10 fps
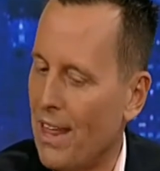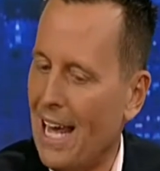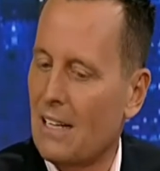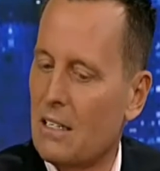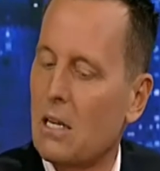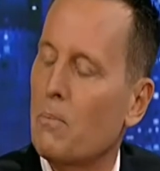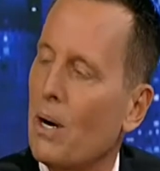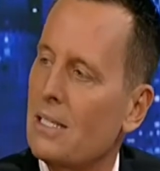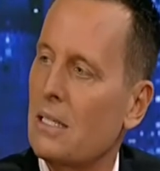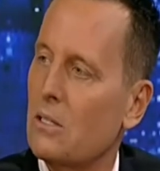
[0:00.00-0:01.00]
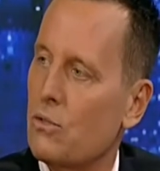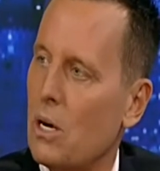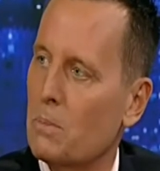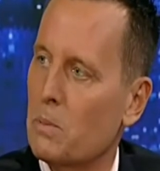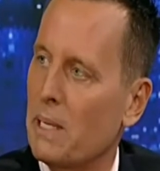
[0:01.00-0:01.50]
Right. That to President
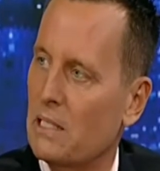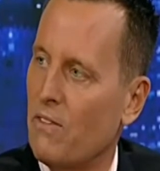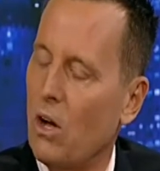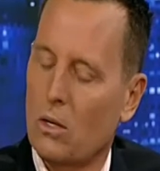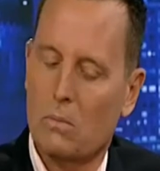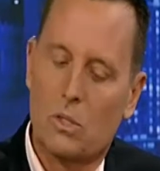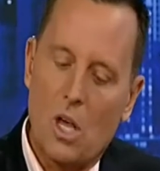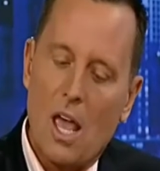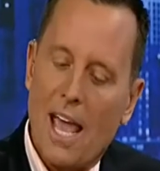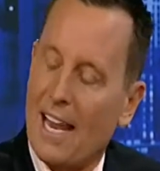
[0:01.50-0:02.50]
Trump speaks volumes.